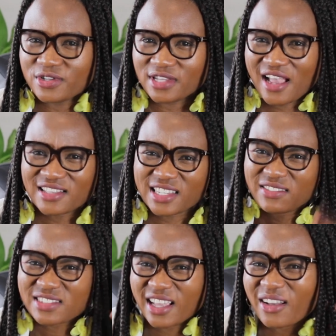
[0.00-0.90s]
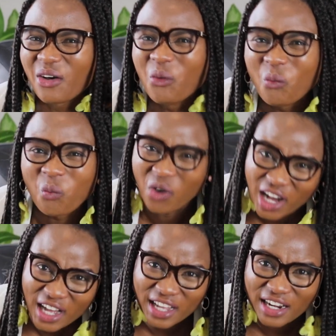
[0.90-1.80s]
science. And I was like,
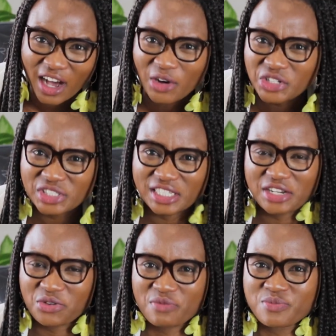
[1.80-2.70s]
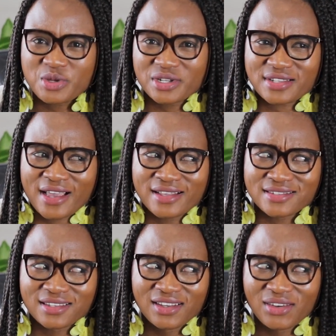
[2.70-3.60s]
what? How do you study computer
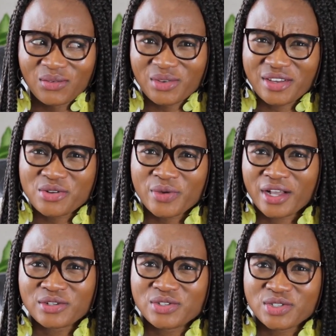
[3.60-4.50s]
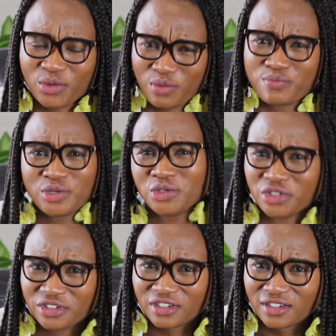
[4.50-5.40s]
science without knowing how to use a
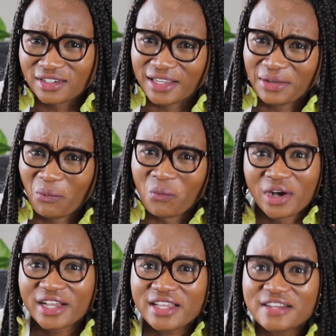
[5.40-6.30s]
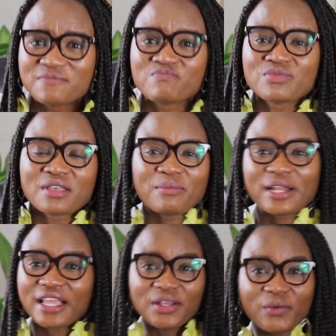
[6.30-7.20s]
computer? Like what? But
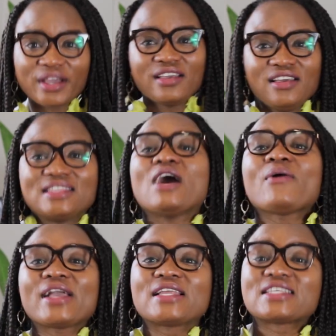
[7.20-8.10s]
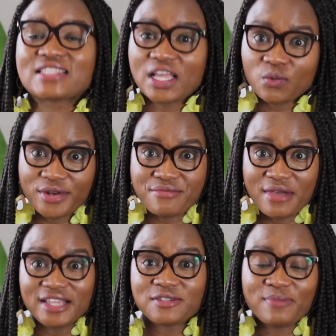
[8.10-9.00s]
anyway, now I understand what he
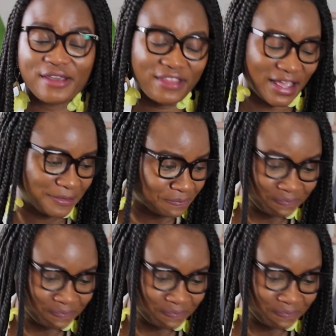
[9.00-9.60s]
meant by that.